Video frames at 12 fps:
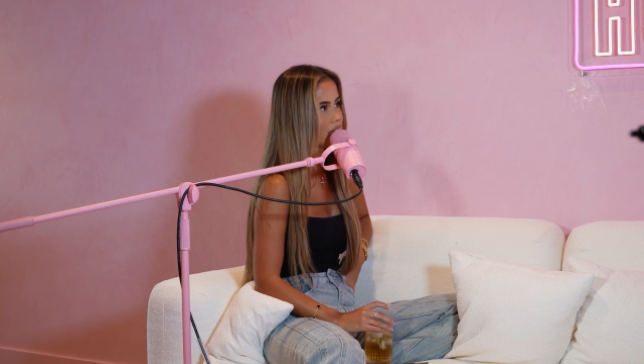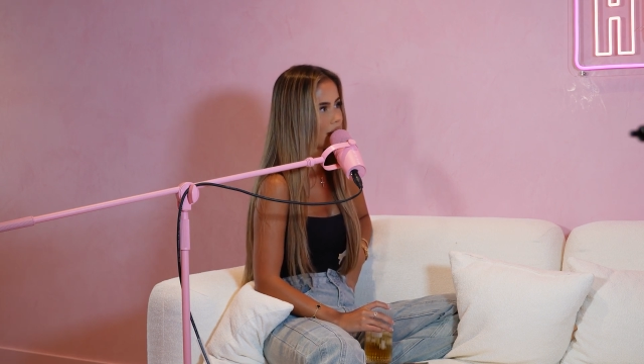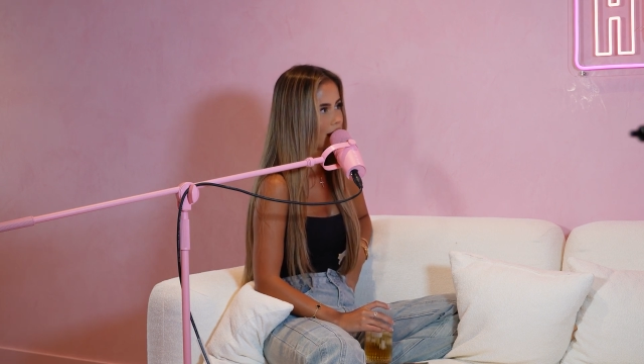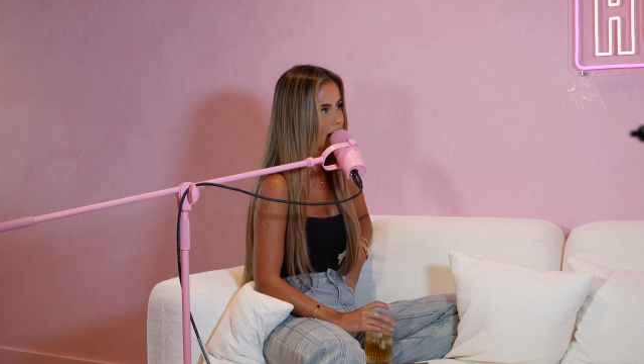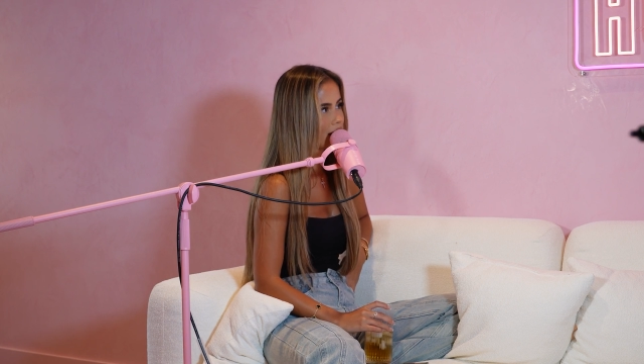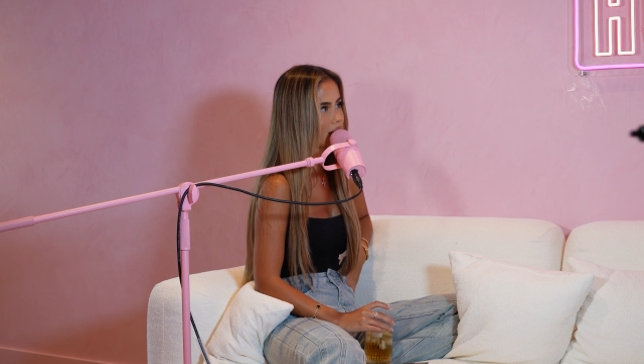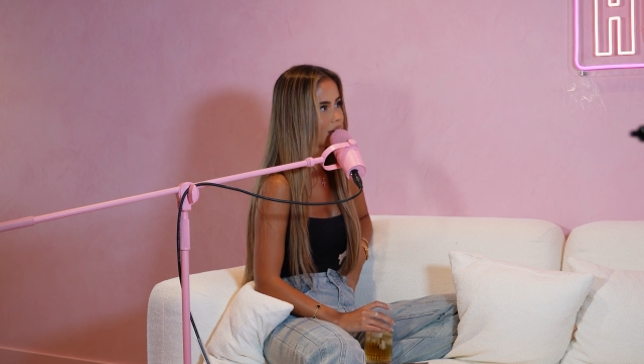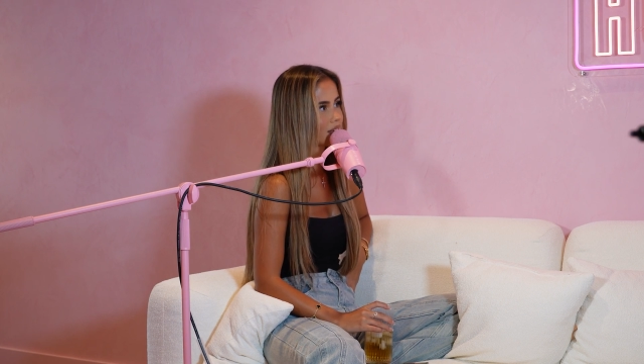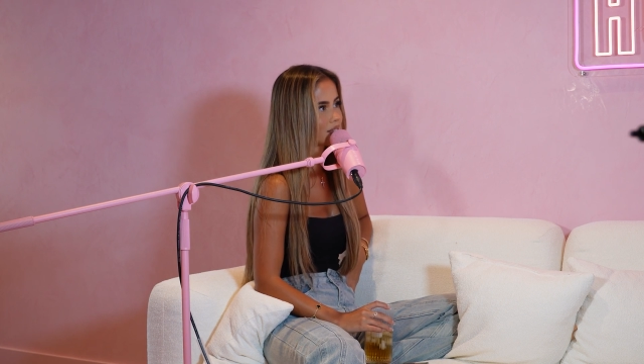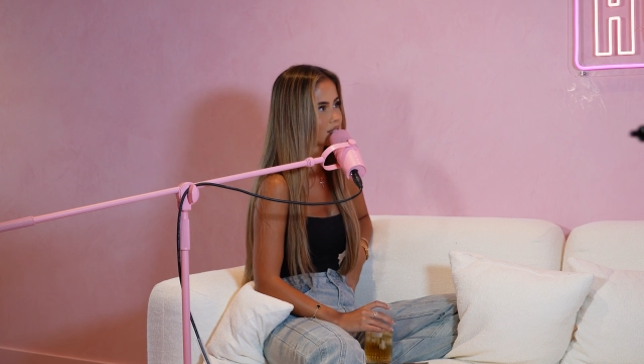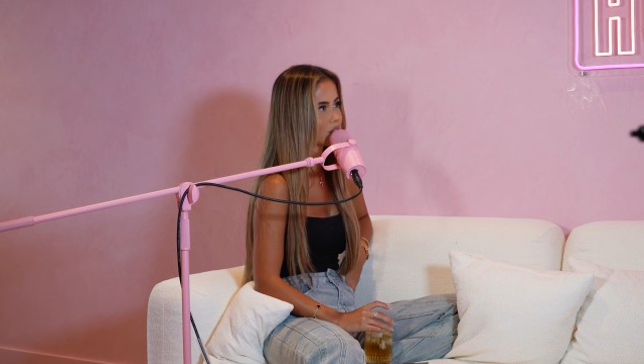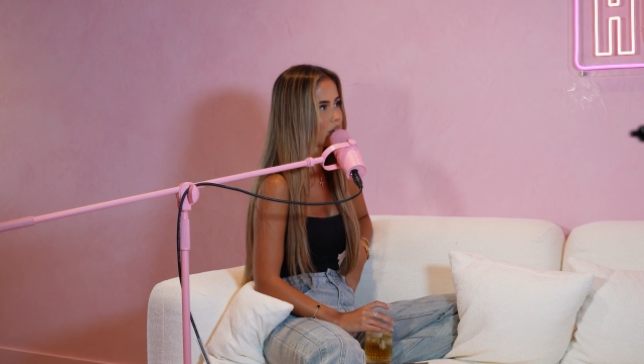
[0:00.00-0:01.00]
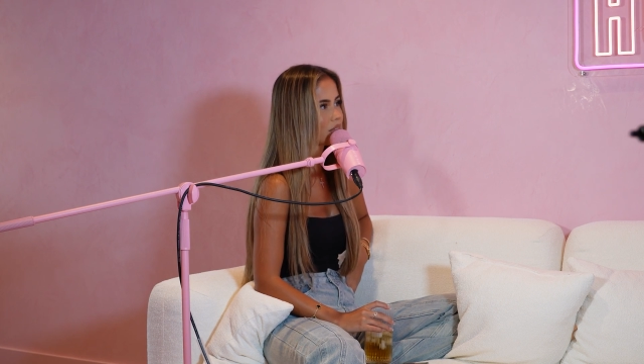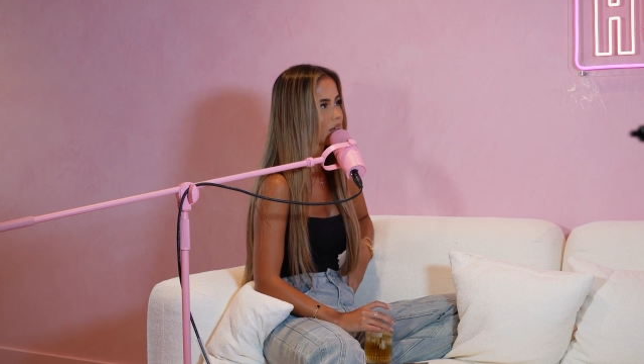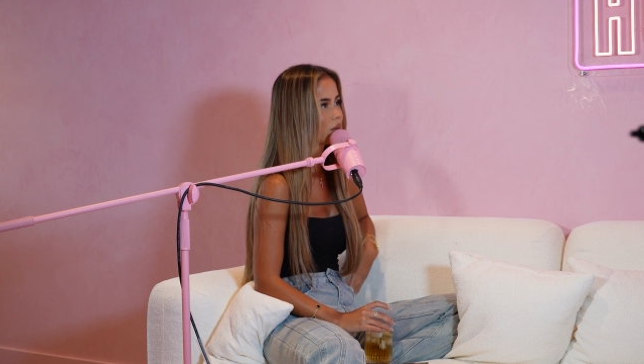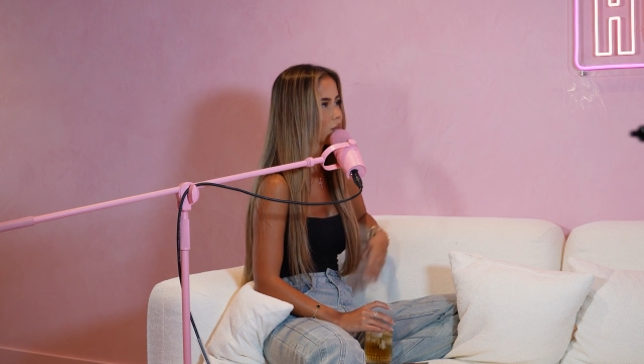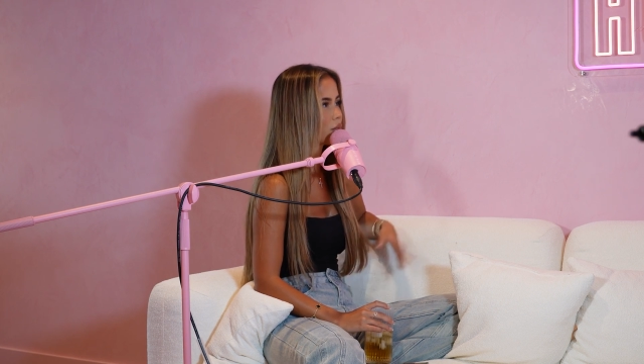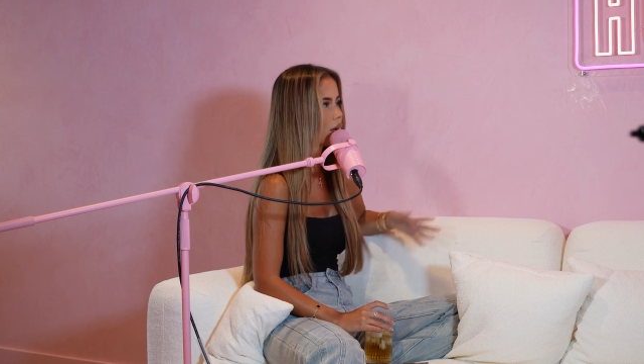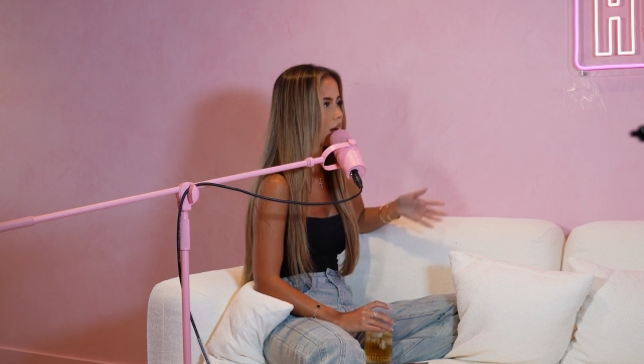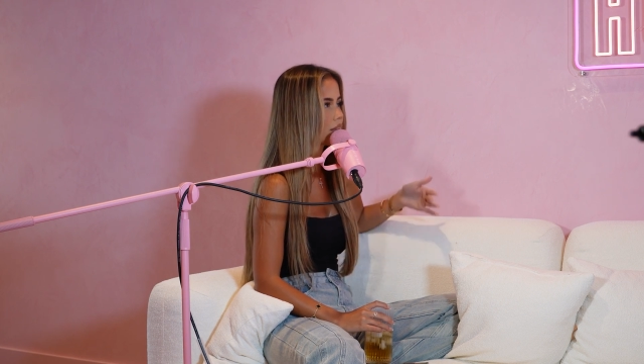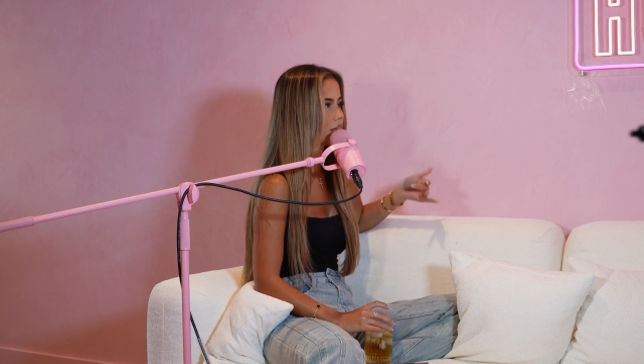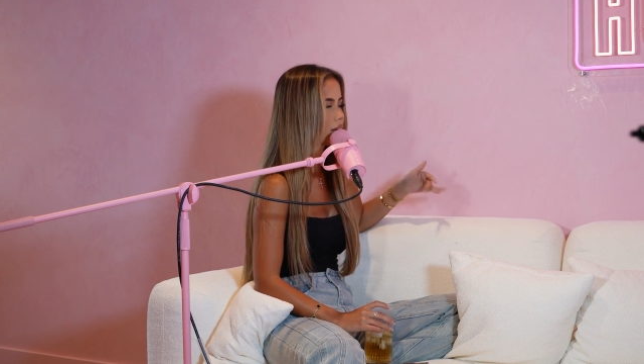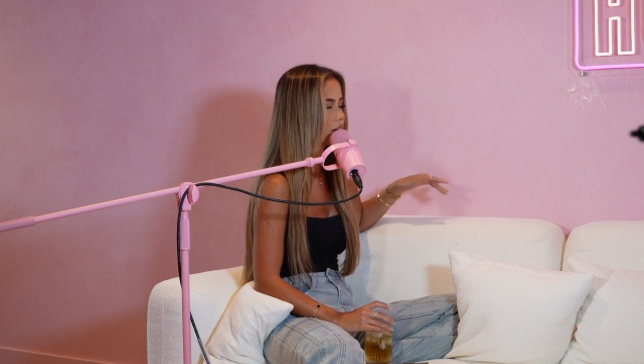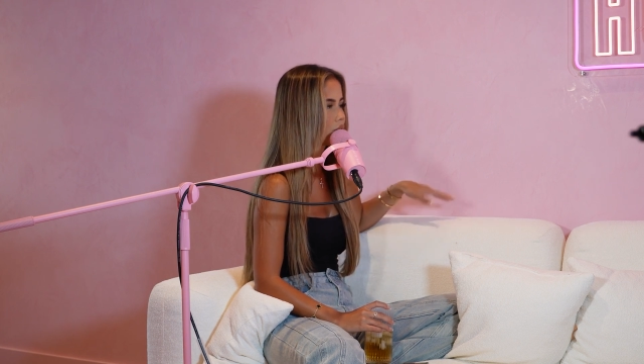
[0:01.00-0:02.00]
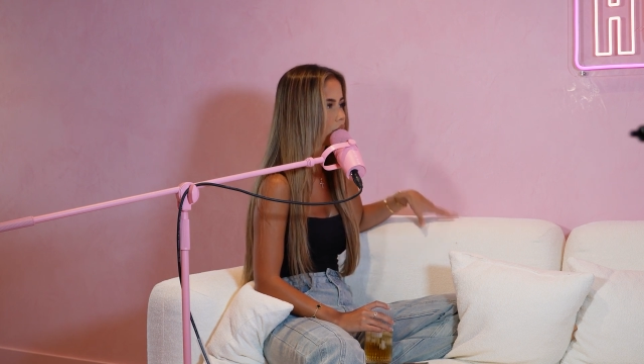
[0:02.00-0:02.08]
Yeah. So I think I'd